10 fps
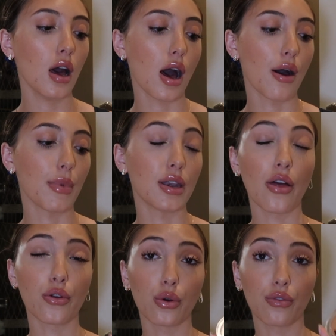
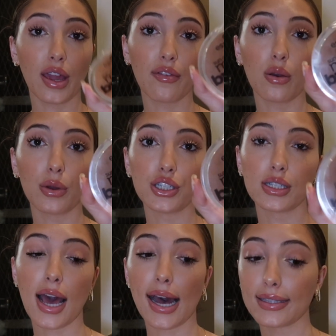another old favorite, which
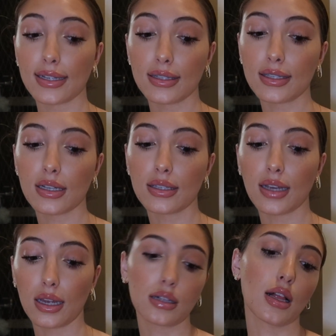is the Essence
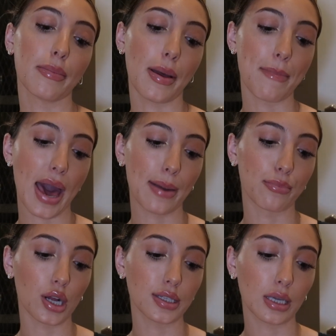Sun Club Matte
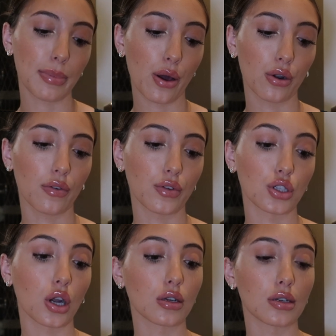Bronzing Powder for
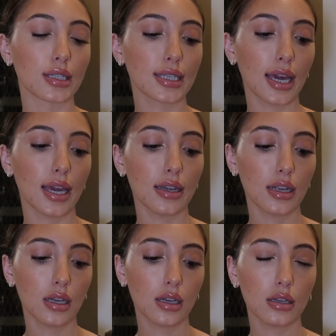darker skin.